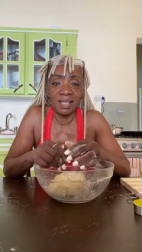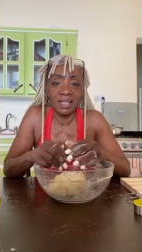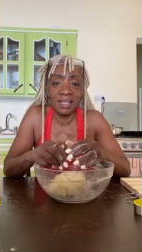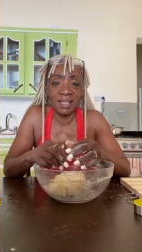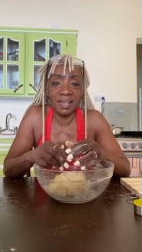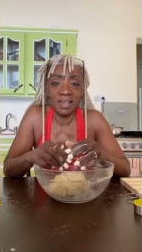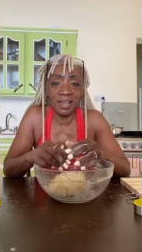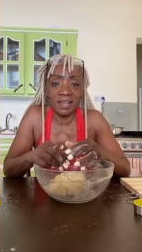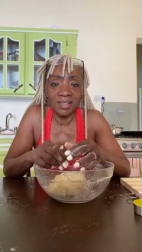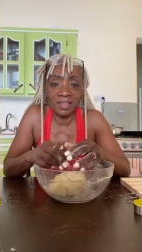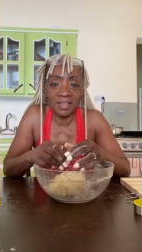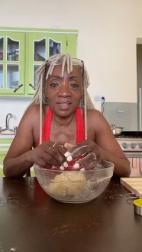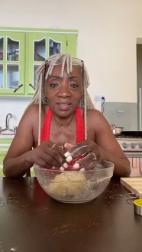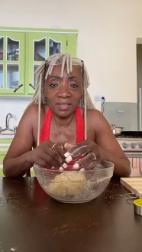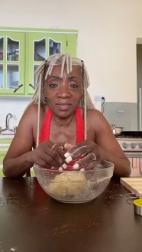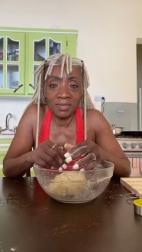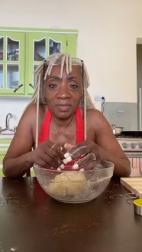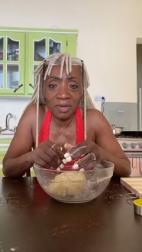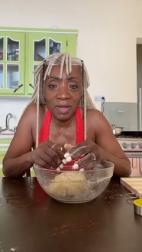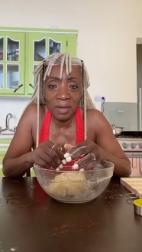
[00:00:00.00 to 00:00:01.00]
But I'm
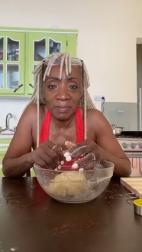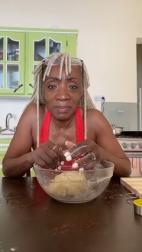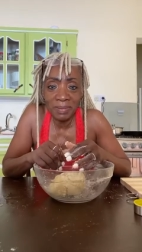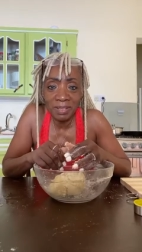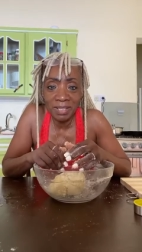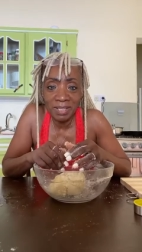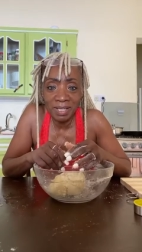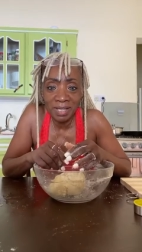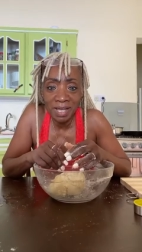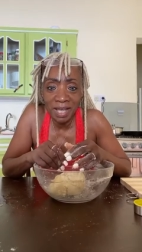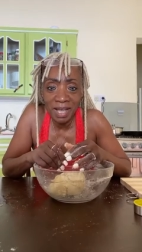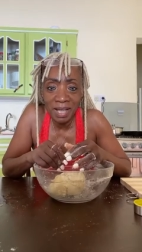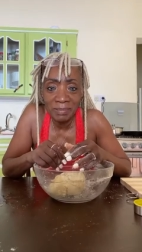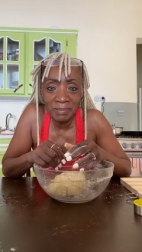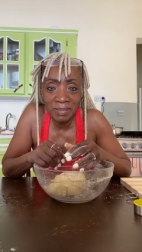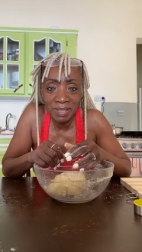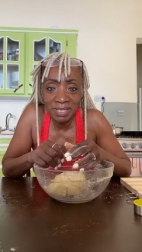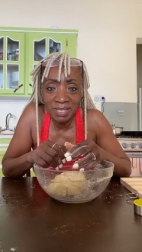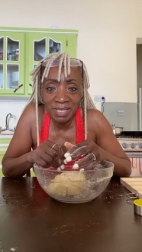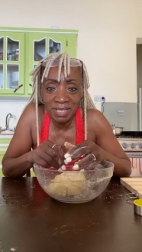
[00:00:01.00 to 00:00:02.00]
glad
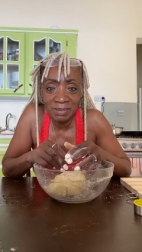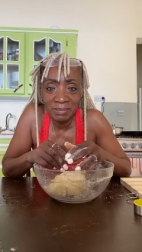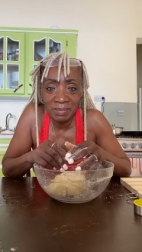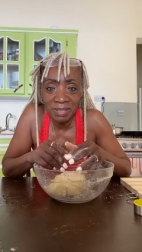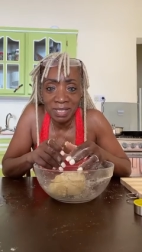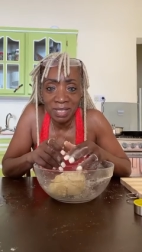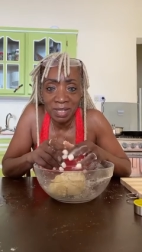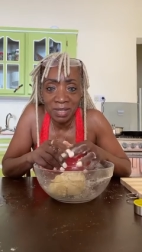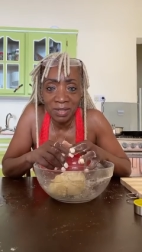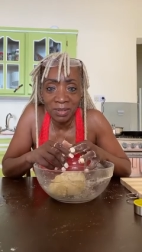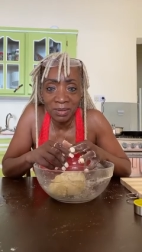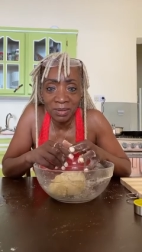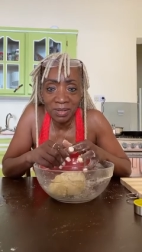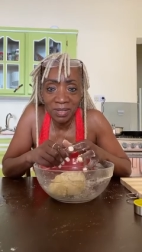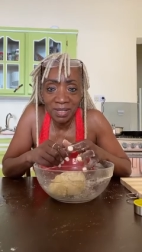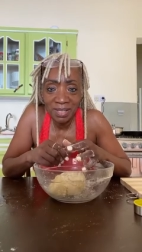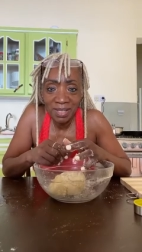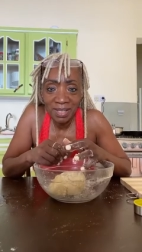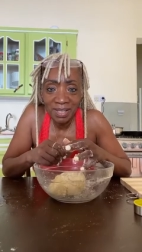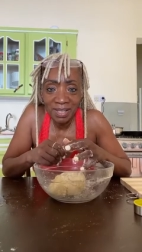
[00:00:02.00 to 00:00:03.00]
I pursued
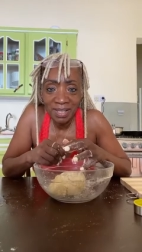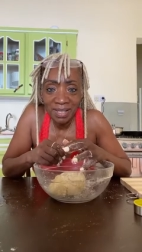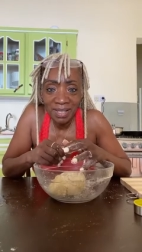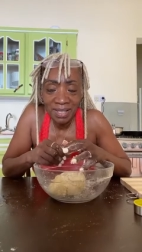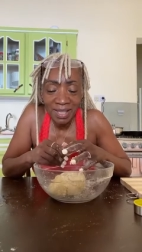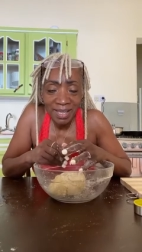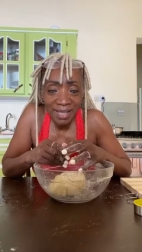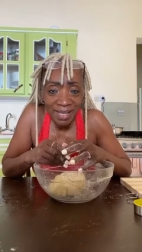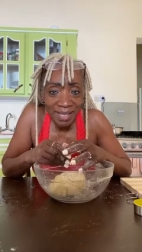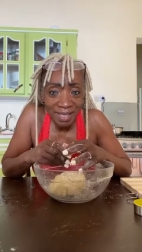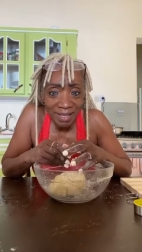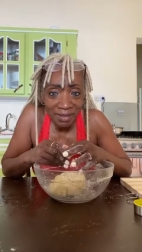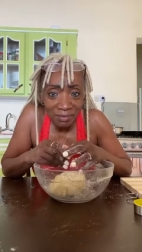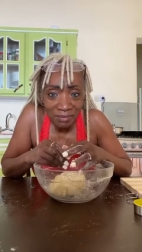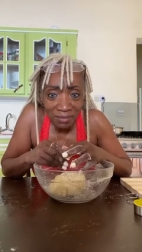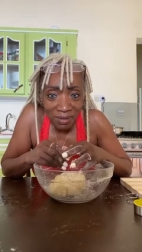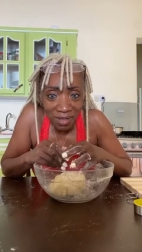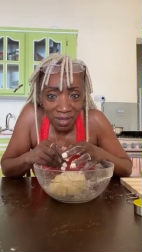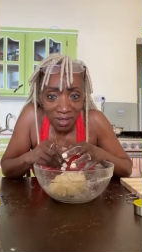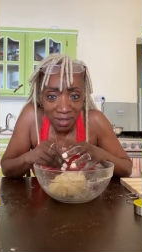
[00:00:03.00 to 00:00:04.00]
and
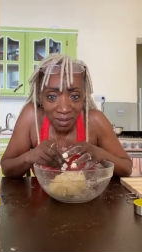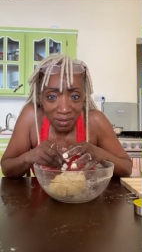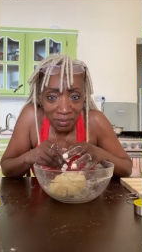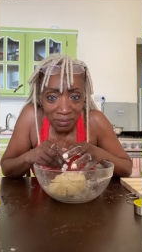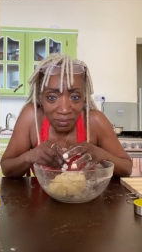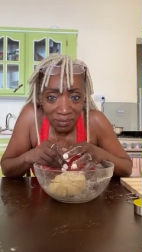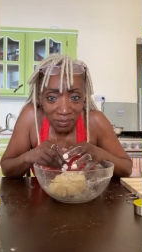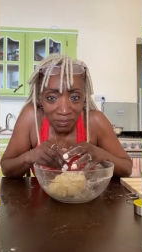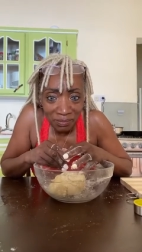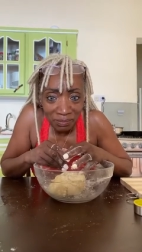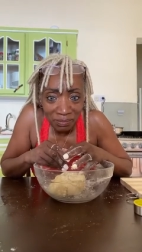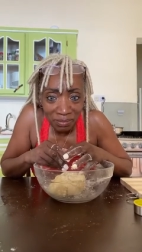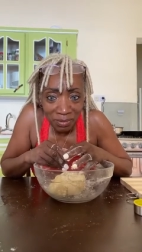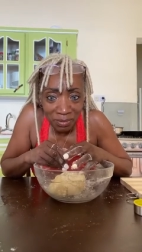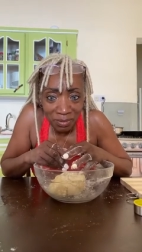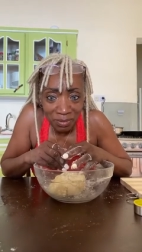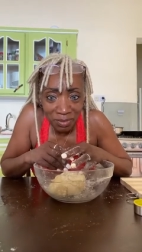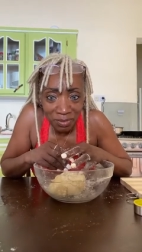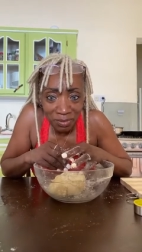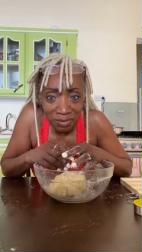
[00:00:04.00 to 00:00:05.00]
persisted,
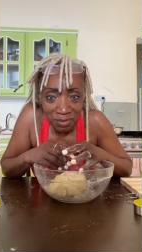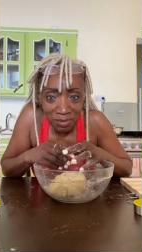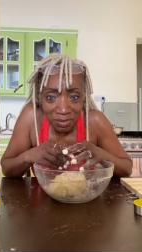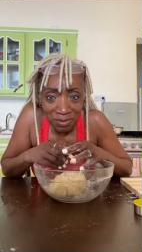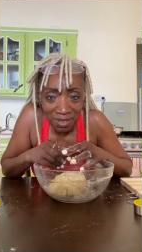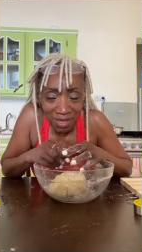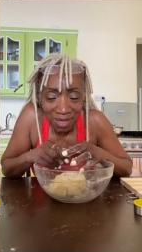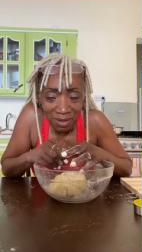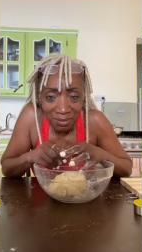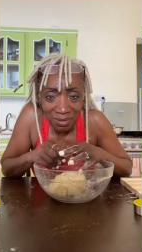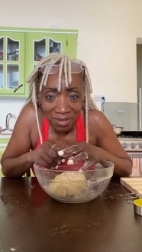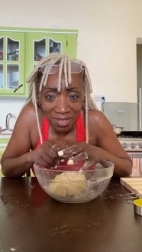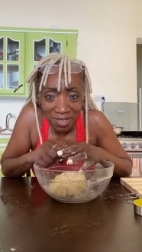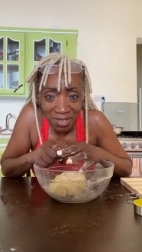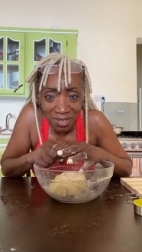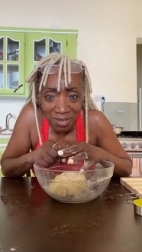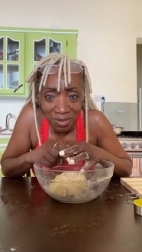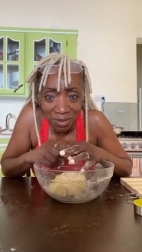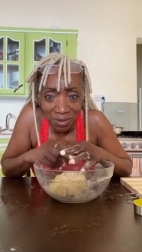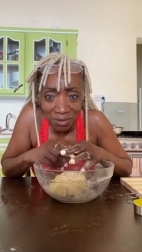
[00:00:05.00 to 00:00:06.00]
because
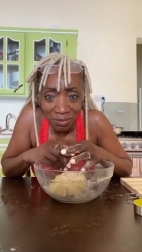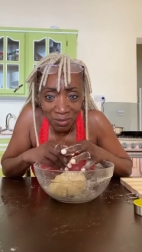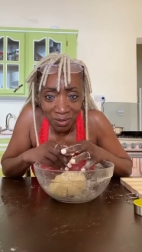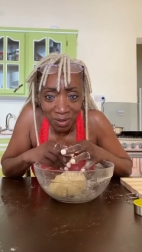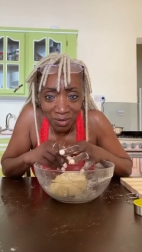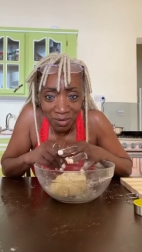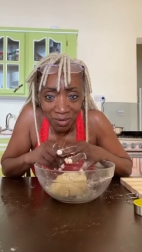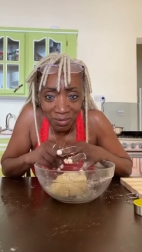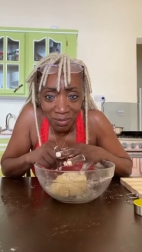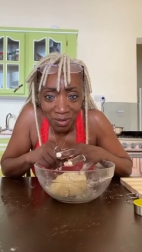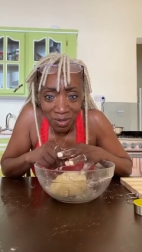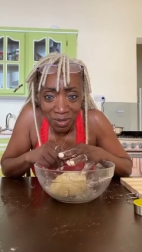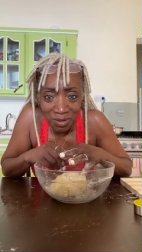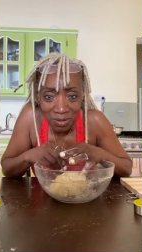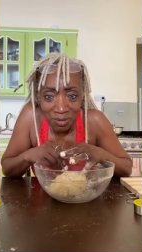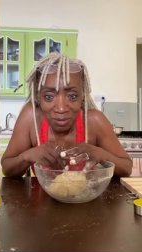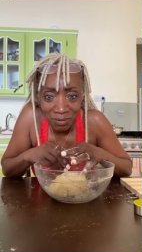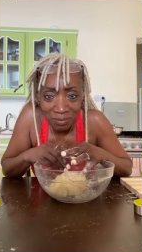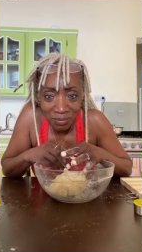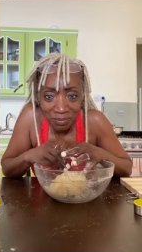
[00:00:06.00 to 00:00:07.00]
I'm
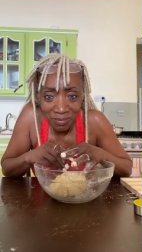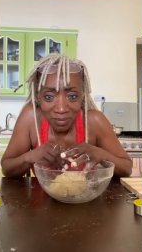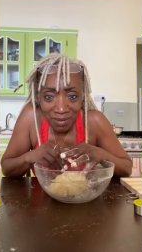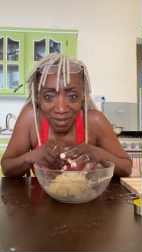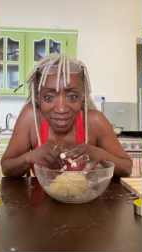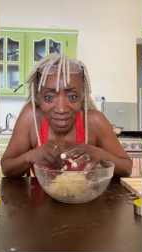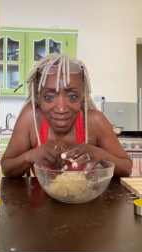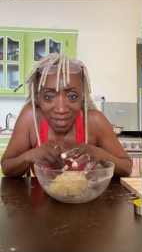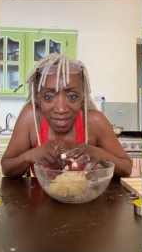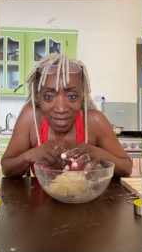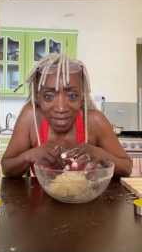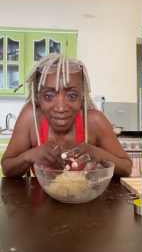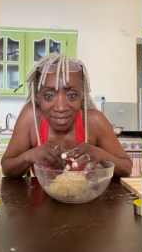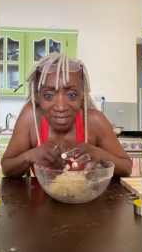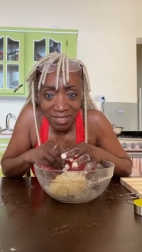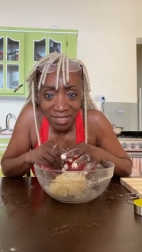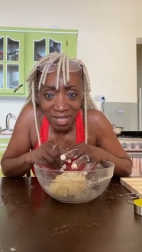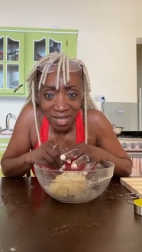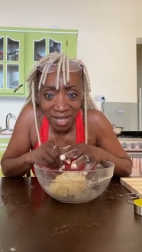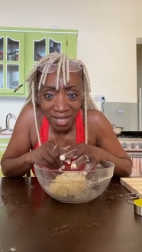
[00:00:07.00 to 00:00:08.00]
telling you,
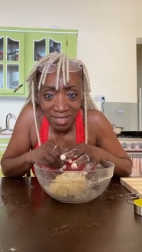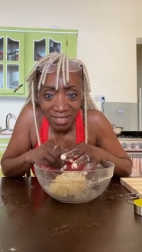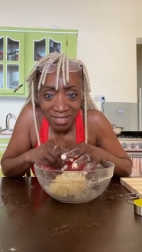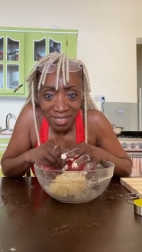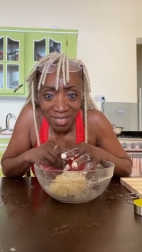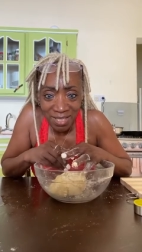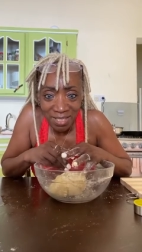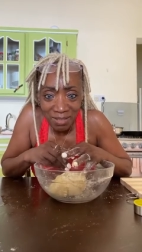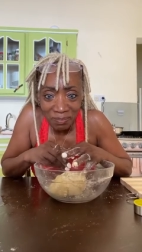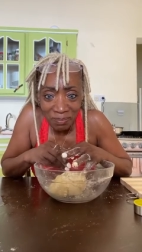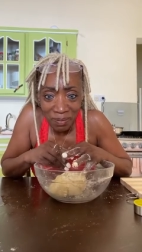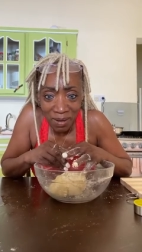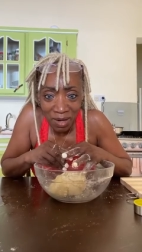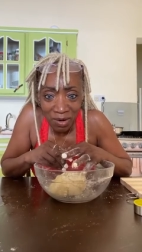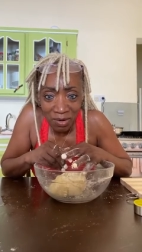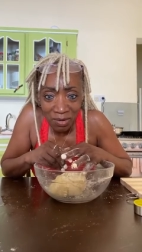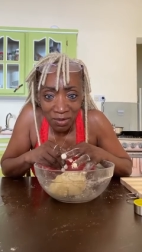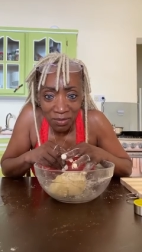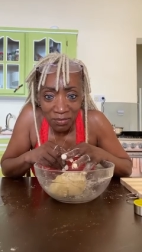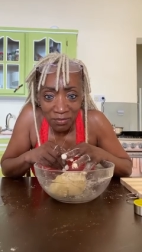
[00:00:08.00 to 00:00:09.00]
I feel a
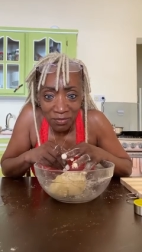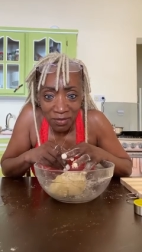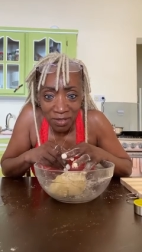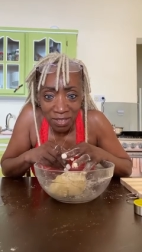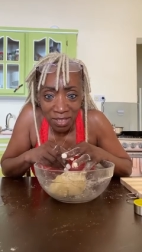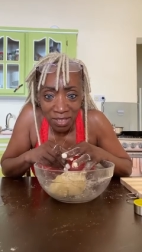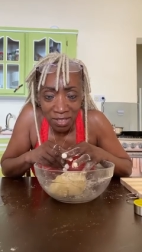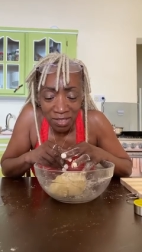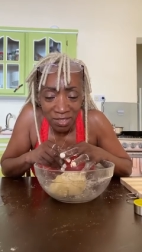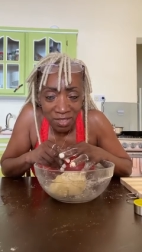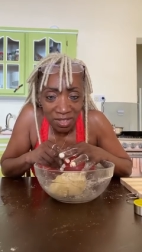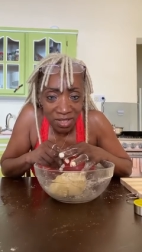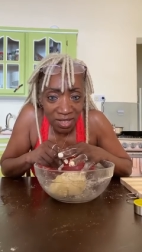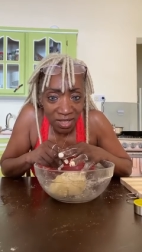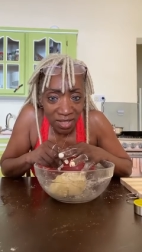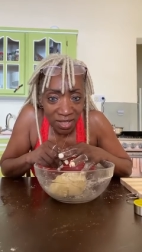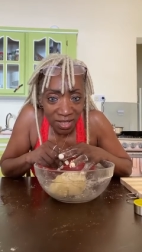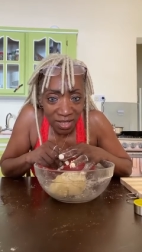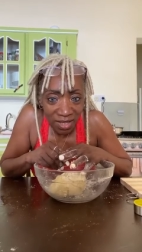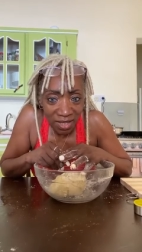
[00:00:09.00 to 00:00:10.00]
difference in my body. And it's
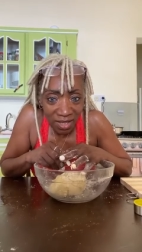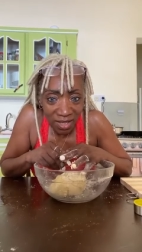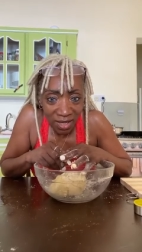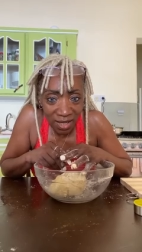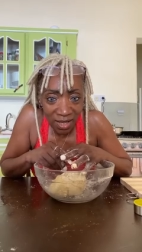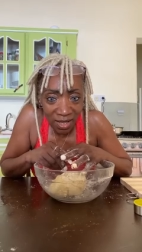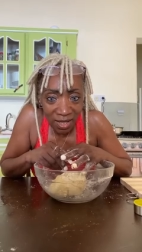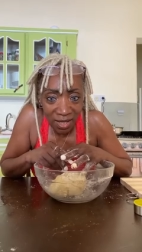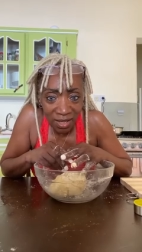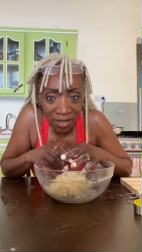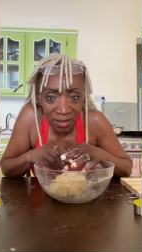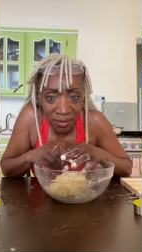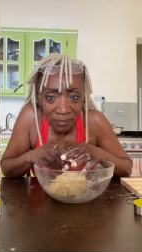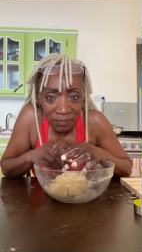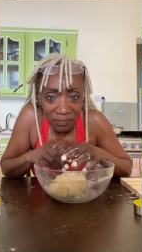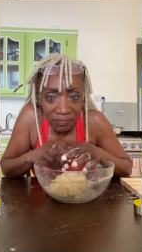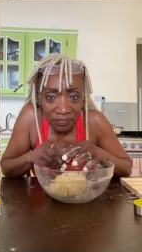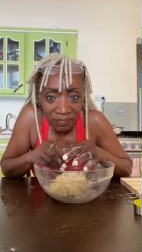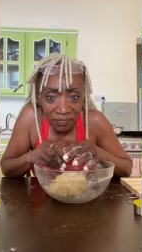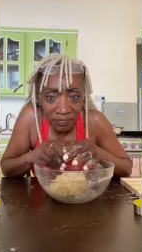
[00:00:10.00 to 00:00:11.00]
not so much
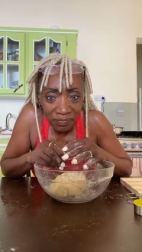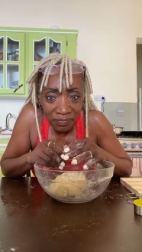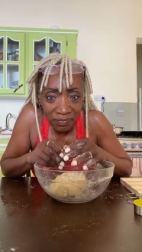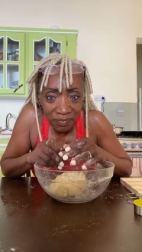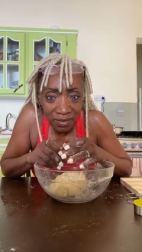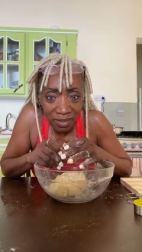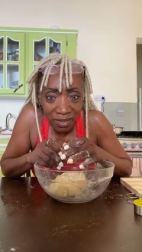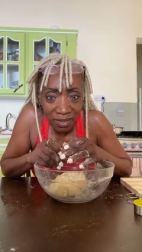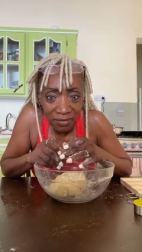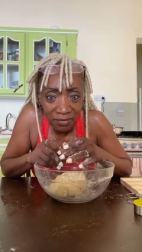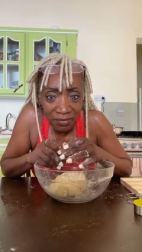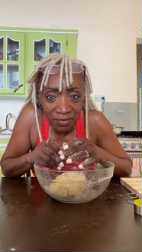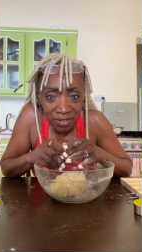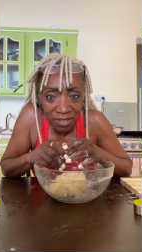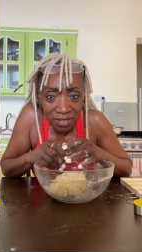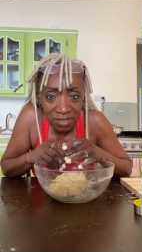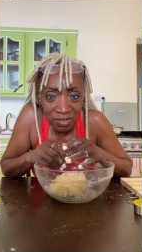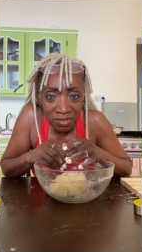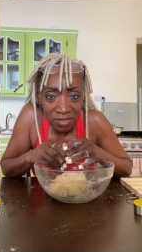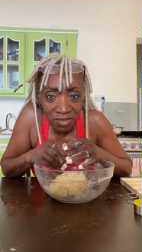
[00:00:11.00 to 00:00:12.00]
weight loss,
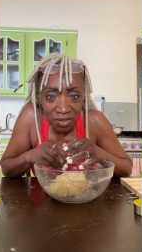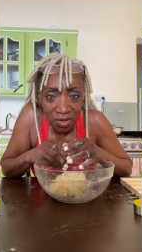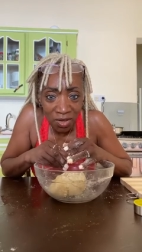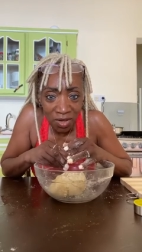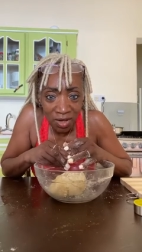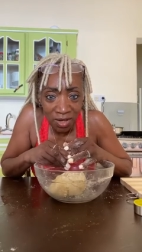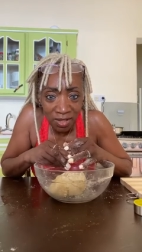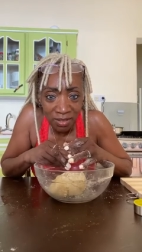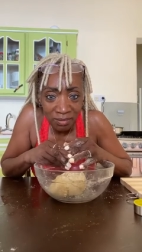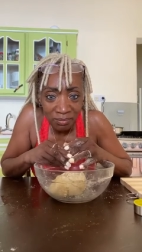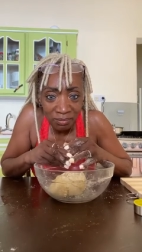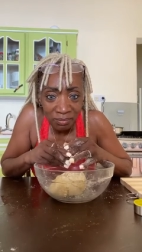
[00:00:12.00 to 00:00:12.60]
it's like